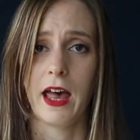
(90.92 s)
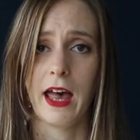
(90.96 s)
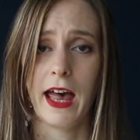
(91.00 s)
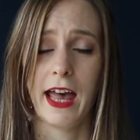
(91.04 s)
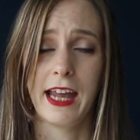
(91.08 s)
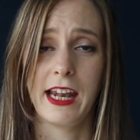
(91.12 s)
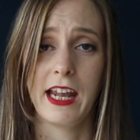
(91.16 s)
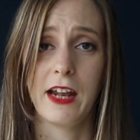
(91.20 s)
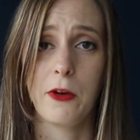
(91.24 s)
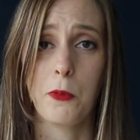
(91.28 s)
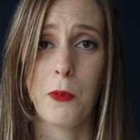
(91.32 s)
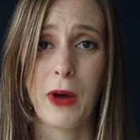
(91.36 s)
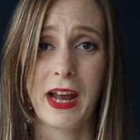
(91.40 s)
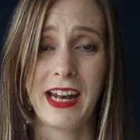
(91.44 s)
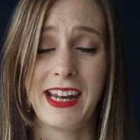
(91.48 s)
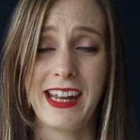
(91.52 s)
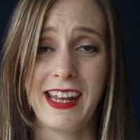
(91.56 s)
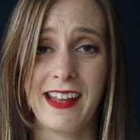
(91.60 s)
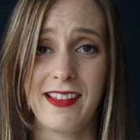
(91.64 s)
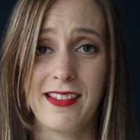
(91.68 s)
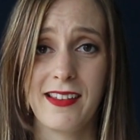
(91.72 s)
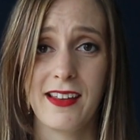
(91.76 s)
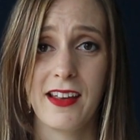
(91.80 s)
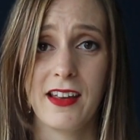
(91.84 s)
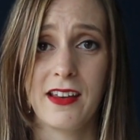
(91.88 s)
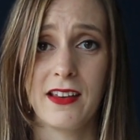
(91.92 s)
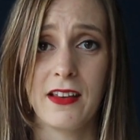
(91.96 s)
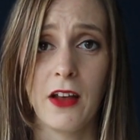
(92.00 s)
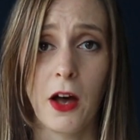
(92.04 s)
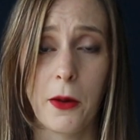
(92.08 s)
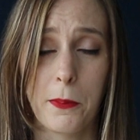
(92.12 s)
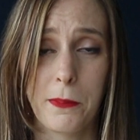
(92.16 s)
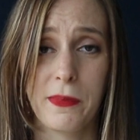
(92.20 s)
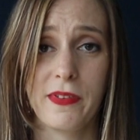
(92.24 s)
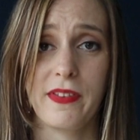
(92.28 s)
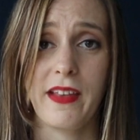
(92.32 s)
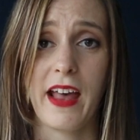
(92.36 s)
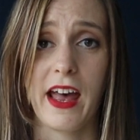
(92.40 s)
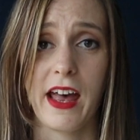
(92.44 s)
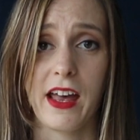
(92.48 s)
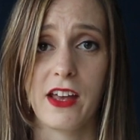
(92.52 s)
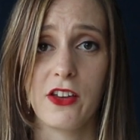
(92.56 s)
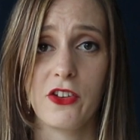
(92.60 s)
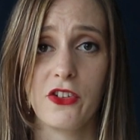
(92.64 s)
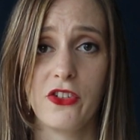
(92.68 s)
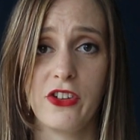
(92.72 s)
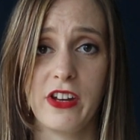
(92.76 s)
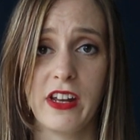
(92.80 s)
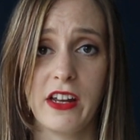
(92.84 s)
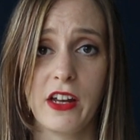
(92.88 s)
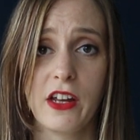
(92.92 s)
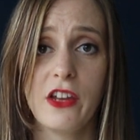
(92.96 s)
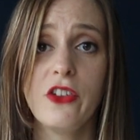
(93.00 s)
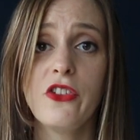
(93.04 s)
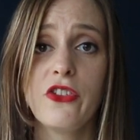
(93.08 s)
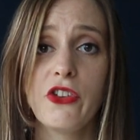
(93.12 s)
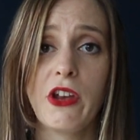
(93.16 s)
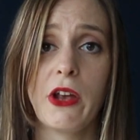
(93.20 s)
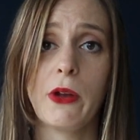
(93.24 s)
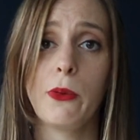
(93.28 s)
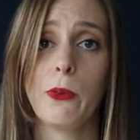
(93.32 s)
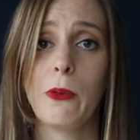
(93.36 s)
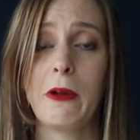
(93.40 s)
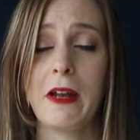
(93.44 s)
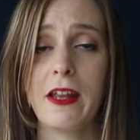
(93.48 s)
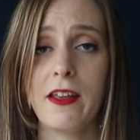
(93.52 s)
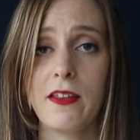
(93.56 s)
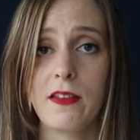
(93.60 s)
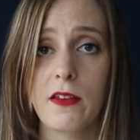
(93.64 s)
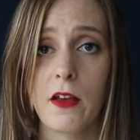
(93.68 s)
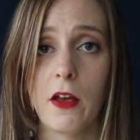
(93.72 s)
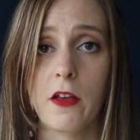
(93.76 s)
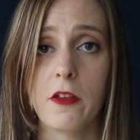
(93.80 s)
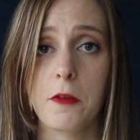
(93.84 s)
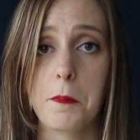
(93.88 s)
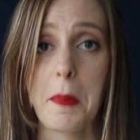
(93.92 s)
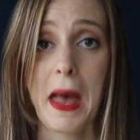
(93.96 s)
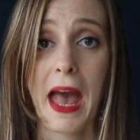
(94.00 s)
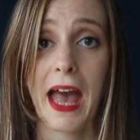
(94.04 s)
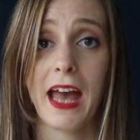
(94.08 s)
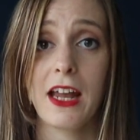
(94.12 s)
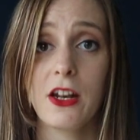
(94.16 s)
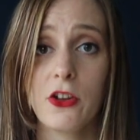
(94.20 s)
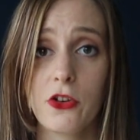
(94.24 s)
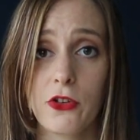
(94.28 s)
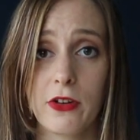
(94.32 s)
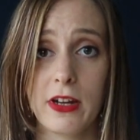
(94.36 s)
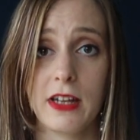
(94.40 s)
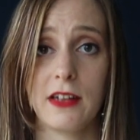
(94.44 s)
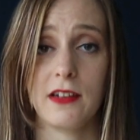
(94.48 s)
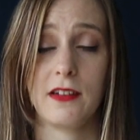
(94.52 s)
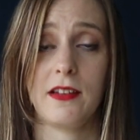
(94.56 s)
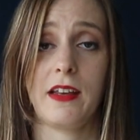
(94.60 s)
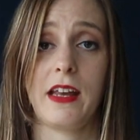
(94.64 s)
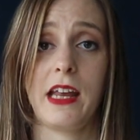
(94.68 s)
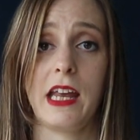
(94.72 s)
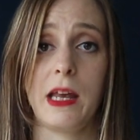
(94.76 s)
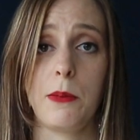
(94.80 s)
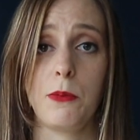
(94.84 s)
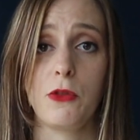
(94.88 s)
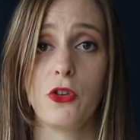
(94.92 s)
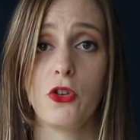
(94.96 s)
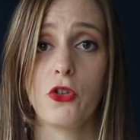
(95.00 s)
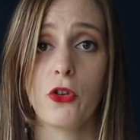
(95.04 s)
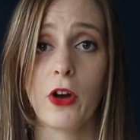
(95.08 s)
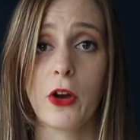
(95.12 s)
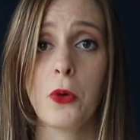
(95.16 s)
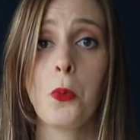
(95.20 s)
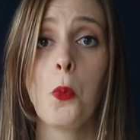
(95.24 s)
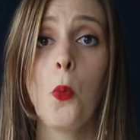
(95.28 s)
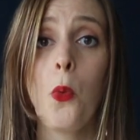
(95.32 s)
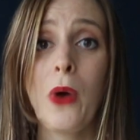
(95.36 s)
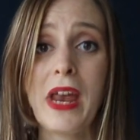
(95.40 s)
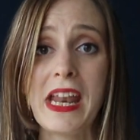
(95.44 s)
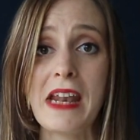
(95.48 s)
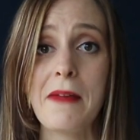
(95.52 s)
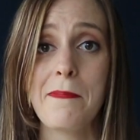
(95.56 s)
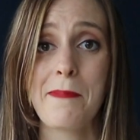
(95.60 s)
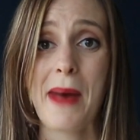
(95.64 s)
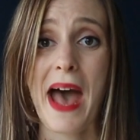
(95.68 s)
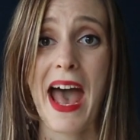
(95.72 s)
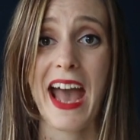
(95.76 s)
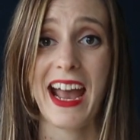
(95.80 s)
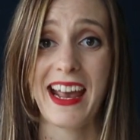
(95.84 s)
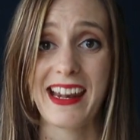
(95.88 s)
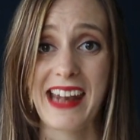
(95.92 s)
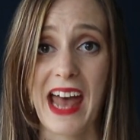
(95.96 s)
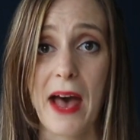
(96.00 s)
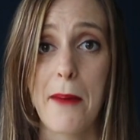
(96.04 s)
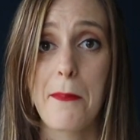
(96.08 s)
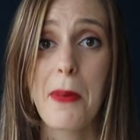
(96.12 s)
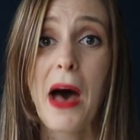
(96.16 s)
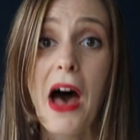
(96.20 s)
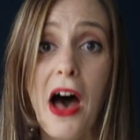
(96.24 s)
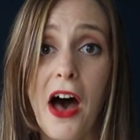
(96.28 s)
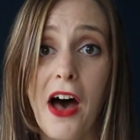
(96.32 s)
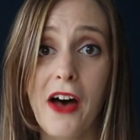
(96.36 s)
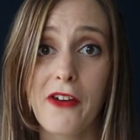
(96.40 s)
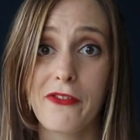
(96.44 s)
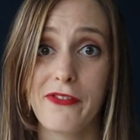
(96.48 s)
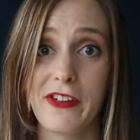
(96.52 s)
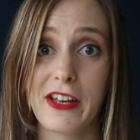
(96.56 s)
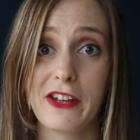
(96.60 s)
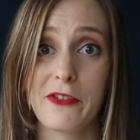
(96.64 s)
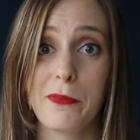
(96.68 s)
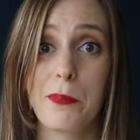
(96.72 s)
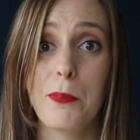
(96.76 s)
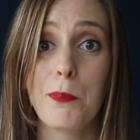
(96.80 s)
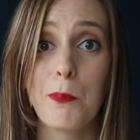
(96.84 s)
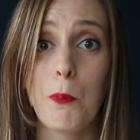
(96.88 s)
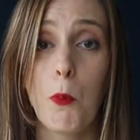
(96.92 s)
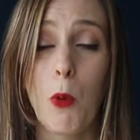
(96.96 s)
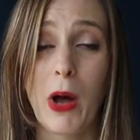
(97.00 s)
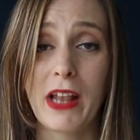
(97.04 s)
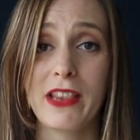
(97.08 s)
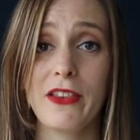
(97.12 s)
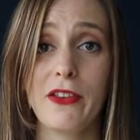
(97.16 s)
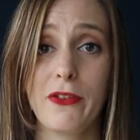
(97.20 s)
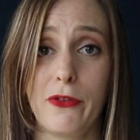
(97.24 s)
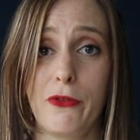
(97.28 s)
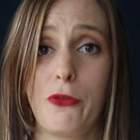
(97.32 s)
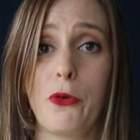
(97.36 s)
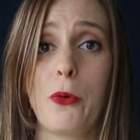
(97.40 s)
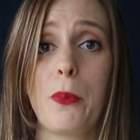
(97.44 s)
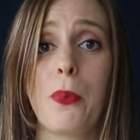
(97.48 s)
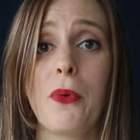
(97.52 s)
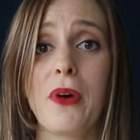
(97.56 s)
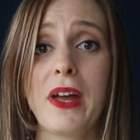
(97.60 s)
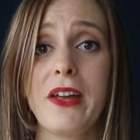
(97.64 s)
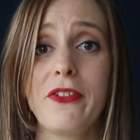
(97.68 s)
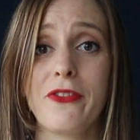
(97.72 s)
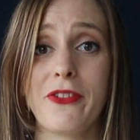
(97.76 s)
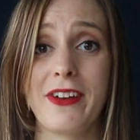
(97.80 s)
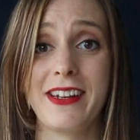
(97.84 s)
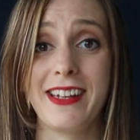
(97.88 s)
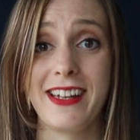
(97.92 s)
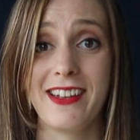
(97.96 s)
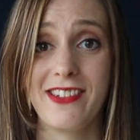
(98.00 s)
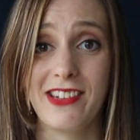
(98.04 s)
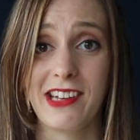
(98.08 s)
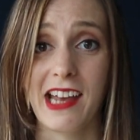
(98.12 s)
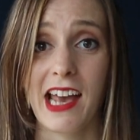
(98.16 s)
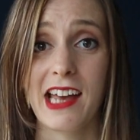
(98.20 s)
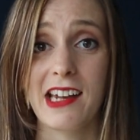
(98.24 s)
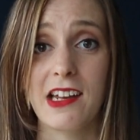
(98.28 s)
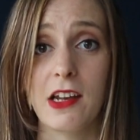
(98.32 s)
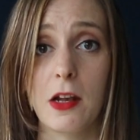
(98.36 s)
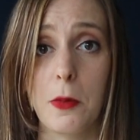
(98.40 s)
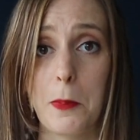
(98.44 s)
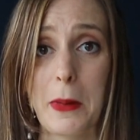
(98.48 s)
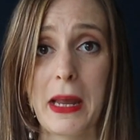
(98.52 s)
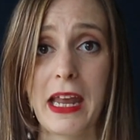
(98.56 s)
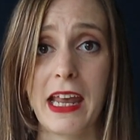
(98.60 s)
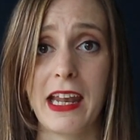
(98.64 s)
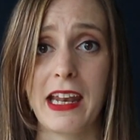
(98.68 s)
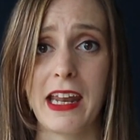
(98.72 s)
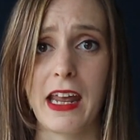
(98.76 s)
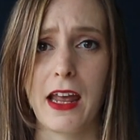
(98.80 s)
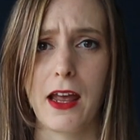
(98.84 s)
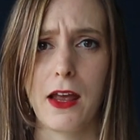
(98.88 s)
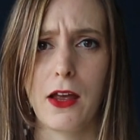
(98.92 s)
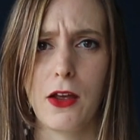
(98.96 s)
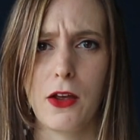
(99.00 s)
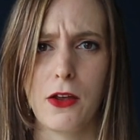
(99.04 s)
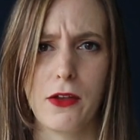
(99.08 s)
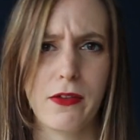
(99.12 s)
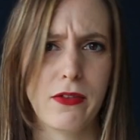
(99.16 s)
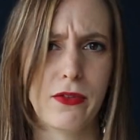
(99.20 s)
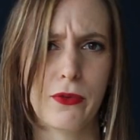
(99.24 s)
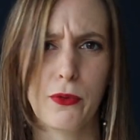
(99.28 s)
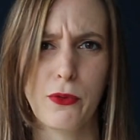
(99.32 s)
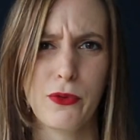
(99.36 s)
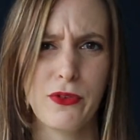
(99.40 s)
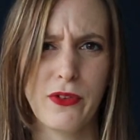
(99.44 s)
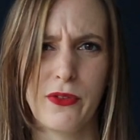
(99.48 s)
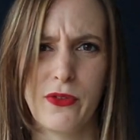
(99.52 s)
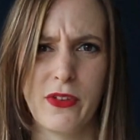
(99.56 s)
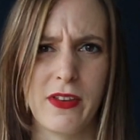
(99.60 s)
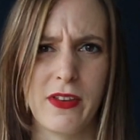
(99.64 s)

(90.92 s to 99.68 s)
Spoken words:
And then when he's upset, she continually starts pandering to him to try and win back that perfect, wonderful boyfriend that she had at the beginning, who sort of